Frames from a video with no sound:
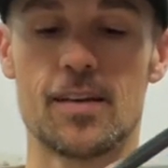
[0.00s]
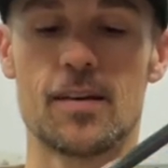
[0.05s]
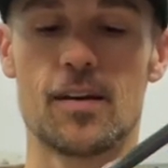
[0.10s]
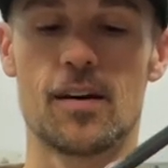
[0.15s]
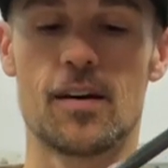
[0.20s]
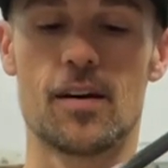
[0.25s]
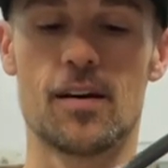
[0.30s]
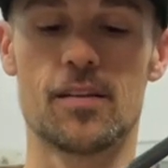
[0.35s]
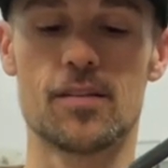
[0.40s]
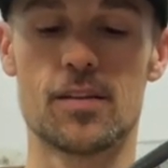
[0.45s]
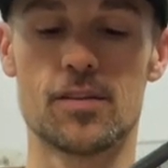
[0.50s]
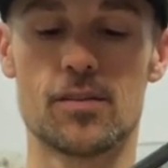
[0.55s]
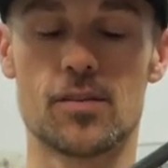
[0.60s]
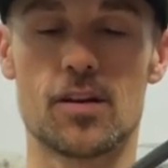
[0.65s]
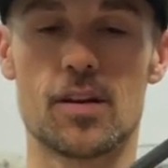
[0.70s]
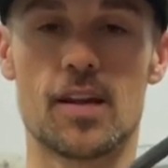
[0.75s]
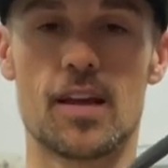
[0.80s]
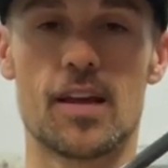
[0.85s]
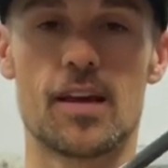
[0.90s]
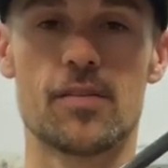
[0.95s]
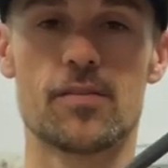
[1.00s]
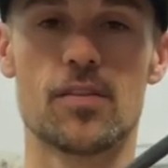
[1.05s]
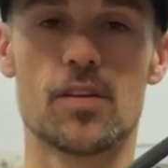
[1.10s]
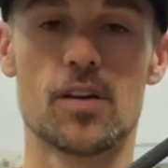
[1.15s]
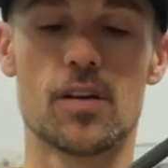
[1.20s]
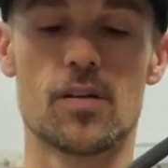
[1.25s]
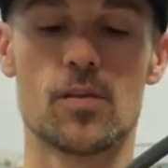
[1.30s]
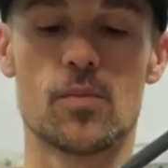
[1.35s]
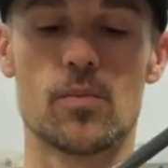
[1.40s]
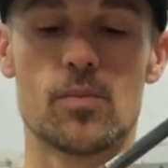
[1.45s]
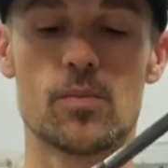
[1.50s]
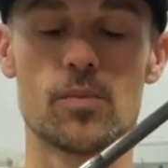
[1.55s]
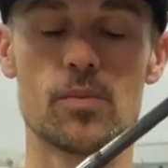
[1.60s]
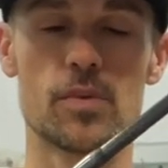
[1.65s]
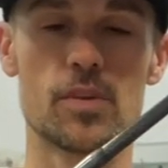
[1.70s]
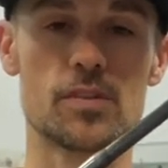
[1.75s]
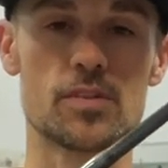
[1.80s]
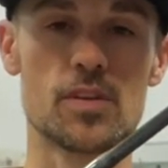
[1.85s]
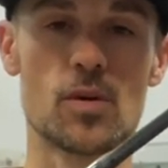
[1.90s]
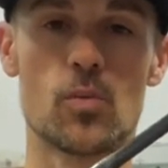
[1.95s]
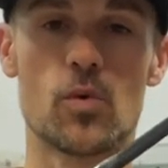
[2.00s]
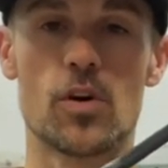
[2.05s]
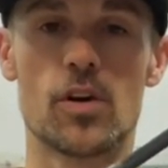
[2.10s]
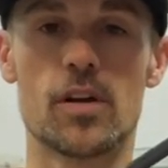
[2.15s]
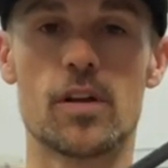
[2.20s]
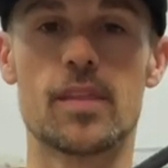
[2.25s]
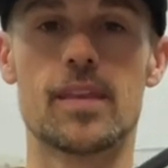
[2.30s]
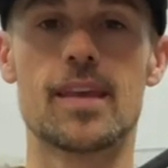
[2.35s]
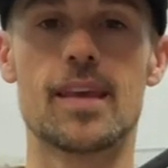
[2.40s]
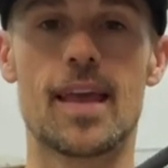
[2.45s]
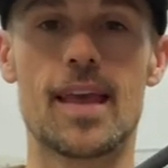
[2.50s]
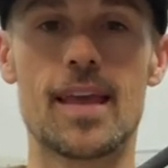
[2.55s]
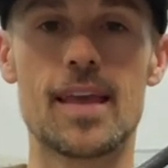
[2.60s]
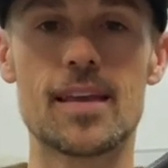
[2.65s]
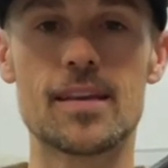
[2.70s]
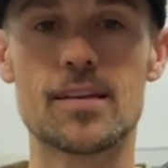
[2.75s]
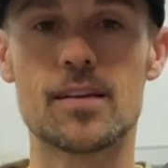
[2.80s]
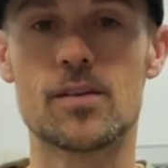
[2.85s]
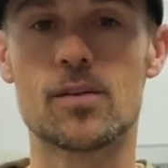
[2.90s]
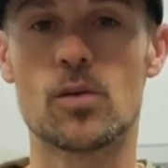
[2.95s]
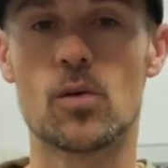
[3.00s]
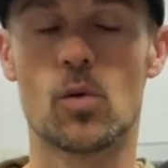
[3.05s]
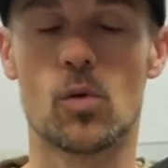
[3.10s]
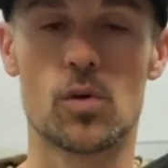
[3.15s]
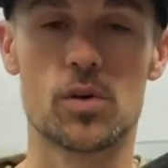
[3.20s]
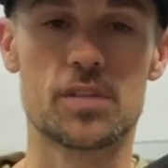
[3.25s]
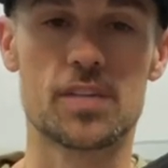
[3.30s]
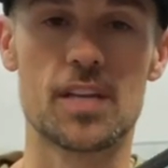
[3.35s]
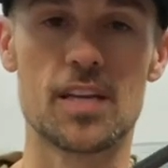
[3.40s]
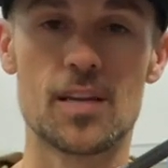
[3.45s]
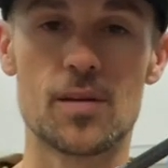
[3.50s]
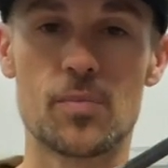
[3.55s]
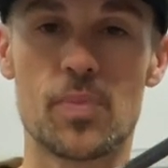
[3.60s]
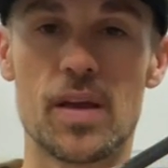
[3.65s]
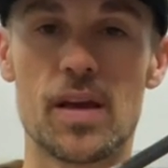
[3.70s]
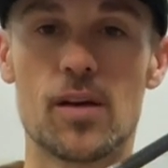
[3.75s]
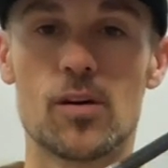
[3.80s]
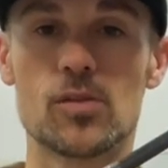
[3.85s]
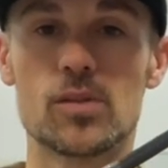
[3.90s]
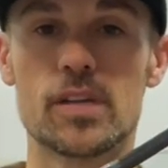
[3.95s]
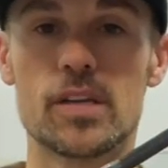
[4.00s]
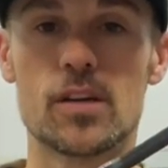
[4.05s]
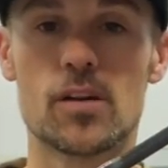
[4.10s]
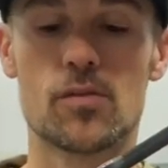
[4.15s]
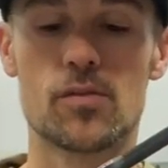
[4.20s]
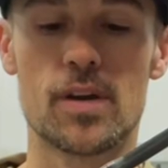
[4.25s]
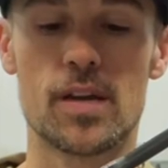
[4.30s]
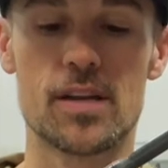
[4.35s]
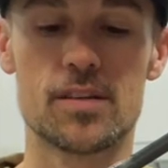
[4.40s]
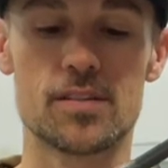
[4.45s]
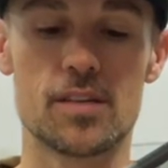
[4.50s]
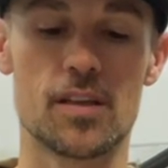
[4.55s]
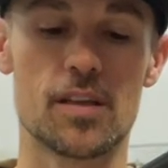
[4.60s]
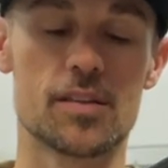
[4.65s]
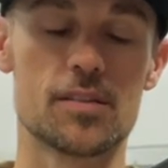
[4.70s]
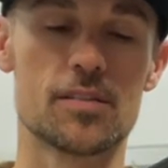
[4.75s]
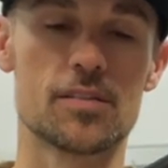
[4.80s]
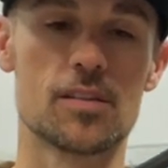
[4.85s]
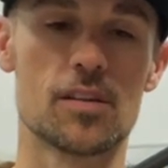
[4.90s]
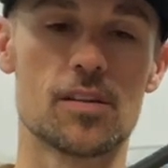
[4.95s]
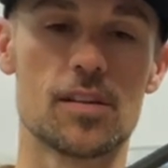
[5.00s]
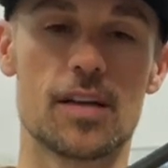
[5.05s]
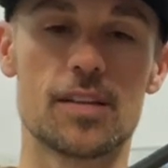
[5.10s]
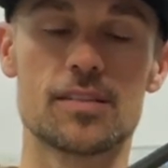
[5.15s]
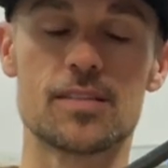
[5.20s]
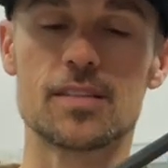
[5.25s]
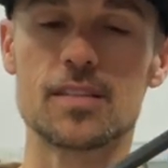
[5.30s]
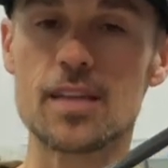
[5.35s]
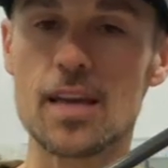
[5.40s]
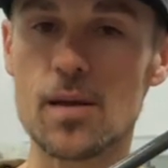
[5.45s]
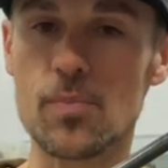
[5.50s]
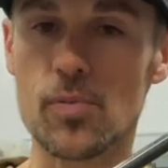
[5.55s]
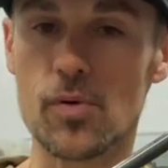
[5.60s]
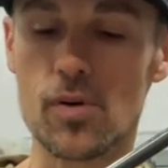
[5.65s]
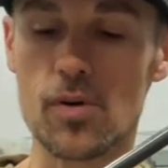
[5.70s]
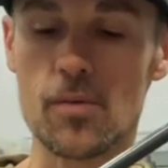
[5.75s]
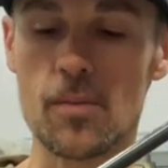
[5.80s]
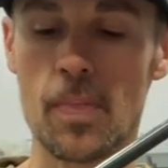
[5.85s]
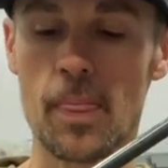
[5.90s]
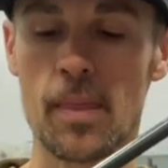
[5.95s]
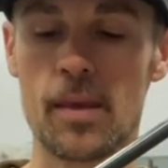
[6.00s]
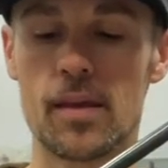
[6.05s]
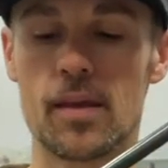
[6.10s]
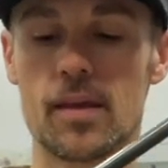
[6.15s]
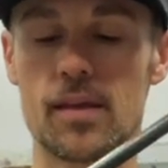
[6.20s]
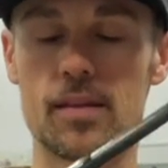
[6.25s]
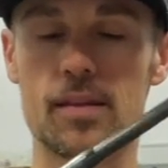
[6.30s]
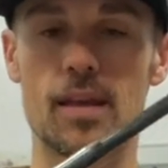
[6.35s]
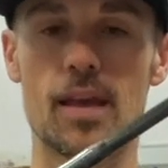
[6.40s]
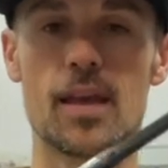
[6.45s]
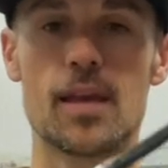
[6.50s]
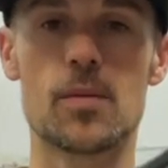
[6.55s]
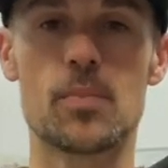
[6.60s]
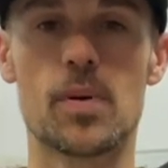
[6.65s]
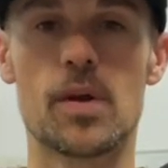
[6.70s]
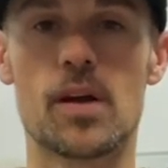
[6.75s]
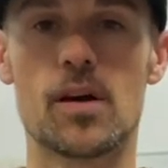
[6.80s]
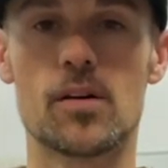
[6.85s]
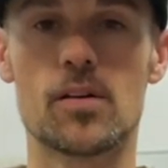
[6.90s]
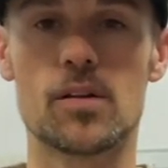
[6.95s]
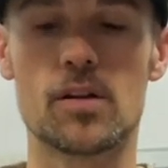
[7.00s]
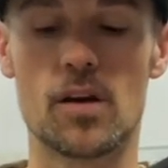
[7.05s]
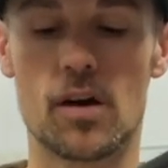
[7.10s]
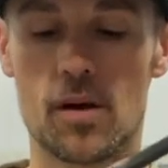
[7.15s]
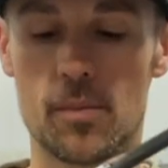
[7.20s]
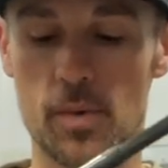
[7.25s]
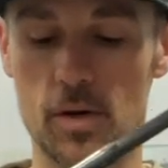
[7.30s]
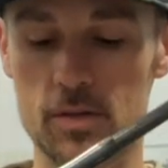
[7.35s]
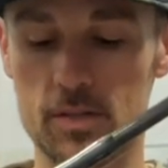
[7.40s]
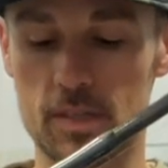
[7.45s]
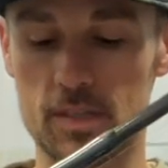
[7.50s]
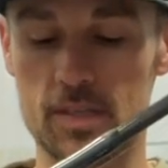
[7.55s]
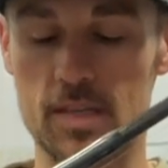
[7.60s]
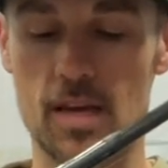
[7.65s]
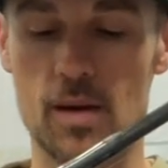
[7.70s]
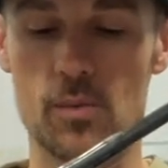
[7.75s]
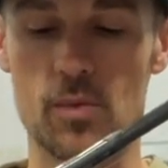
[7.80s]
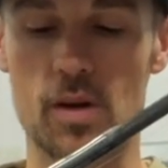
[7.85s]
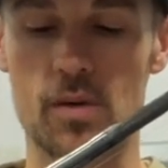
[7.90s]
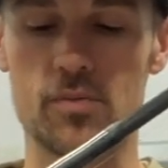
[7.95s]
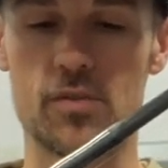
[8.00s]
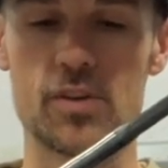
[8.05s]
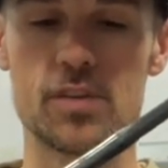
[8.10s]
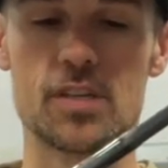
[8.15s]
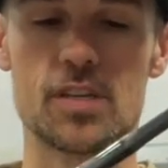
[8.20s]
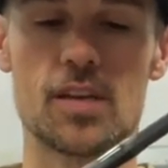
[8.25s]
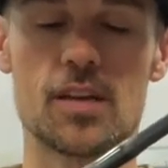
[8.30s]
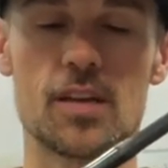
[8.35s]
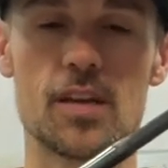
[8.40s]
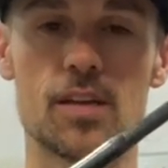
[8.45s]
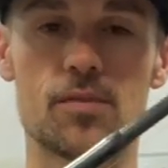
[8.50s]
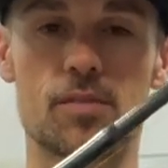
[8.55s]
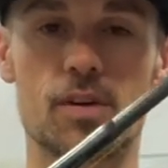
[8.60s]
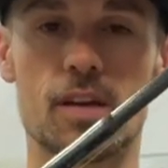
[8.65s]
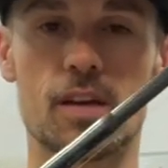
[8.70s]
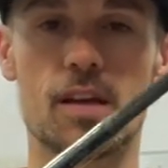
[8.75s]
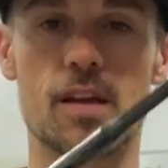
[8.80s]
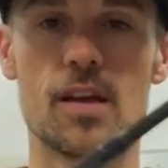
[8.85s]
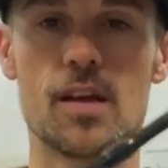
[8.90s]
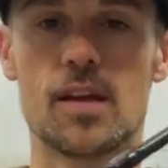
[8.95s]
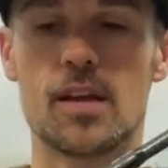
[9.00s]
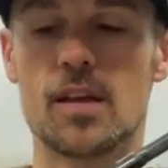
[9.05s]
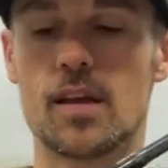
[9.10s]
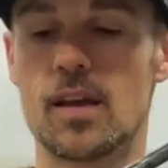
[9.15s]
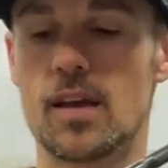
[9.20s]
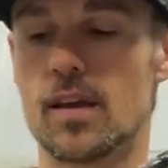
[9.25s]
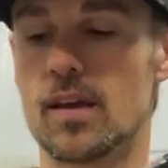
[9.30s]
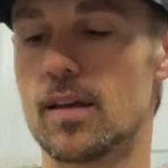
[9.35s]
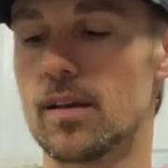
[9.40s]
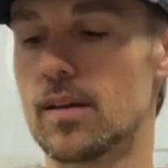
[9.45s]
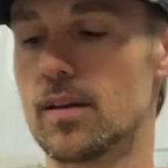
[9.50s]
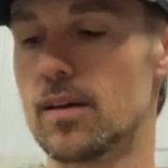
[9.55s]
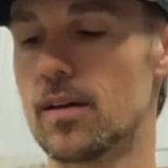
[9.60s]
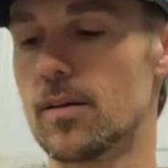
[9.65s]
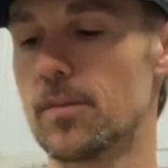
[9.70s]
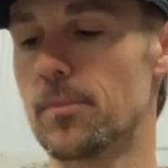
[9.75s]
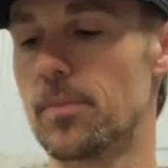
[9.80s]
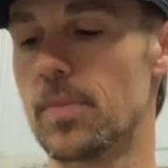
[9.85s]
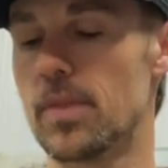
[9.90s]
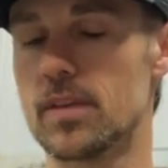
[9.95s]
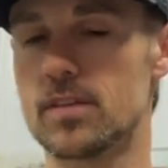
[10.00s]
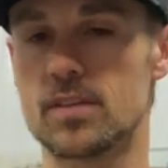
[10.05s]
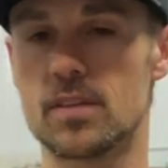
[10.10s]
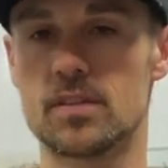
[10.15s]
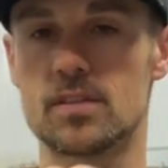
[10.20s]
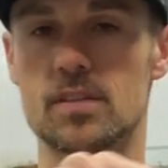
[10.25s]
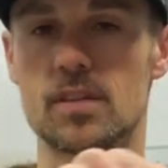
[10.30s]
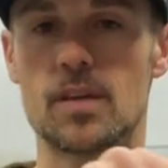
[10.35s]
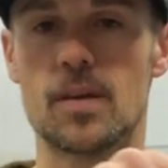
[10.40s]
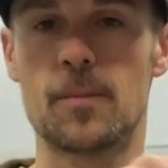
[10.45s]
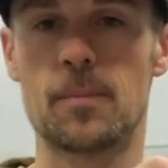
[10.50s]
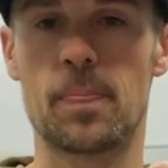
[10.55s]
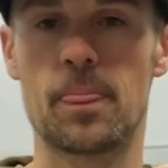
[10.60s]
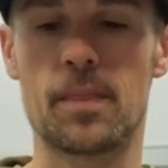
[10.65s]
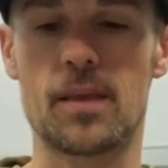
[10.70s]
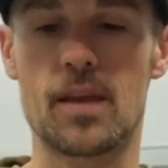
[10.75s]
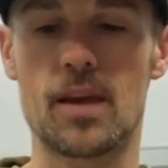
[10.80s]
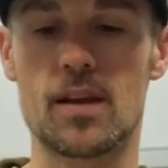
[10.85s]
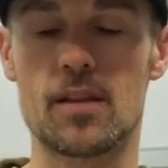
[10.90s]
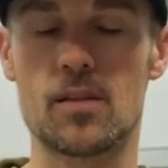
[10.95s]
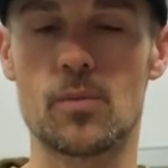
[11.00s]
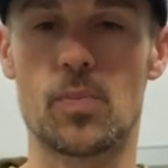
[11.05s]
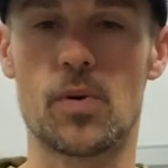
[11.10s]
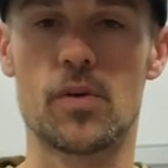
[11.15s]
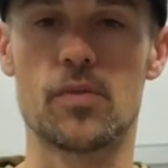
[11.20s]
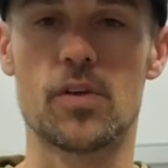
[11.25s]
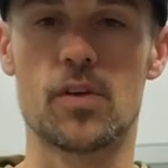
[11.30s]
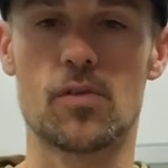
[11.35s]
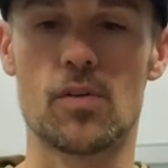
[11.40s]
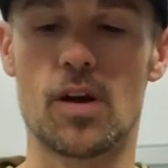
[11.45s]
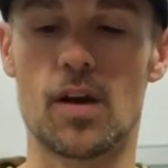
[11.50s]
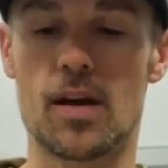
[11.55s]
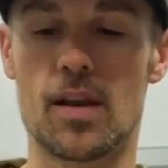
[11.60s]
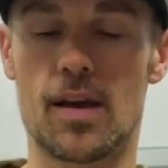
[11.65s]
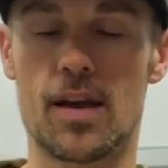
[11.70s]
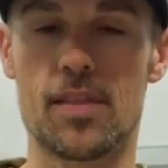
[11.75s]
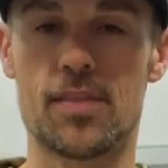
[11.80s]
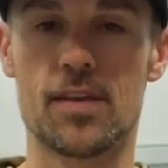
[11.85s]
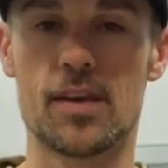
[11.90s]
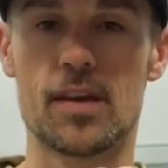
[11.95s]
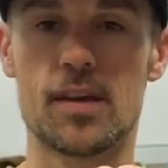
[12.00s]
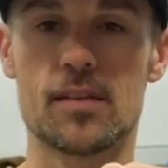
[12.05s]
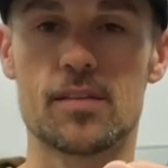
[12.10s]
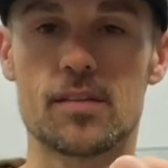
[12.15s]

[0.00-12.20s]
And then you're gonna have somewhere in the 8 or 10 pound leader range. I like the Sunline Sniper in the 8 pound most of the time when I'm fishing a Ned Rig. And this is kind of the perfect rod, I think.